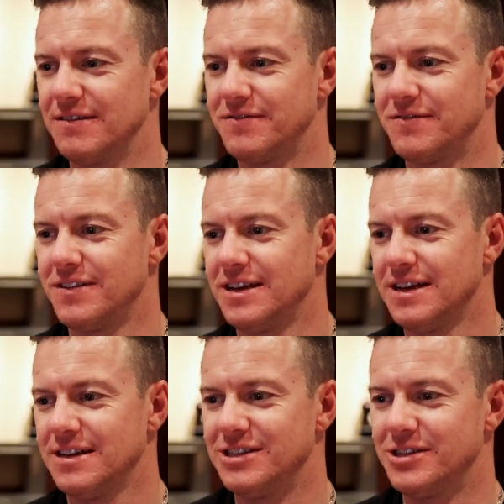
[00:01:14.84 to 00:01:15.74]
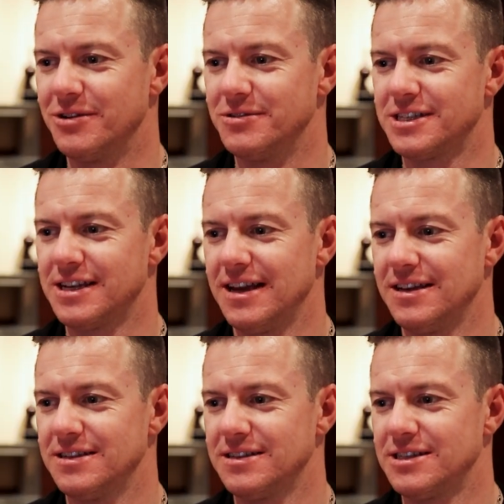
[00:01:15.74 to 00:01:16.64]
of zone
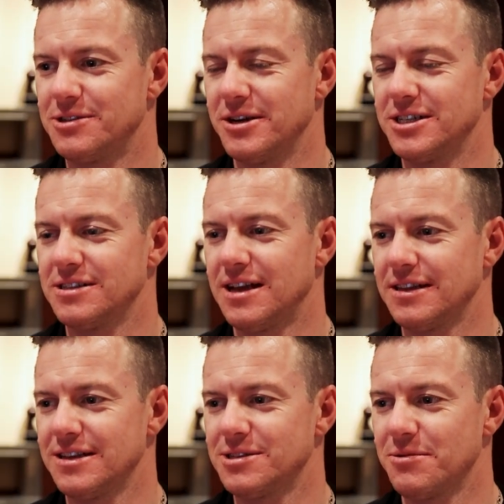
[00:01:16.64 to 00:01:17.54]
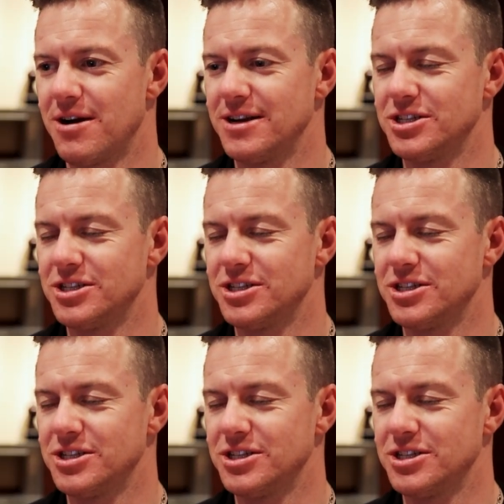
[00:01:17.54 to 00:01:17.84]
state in situations like this where I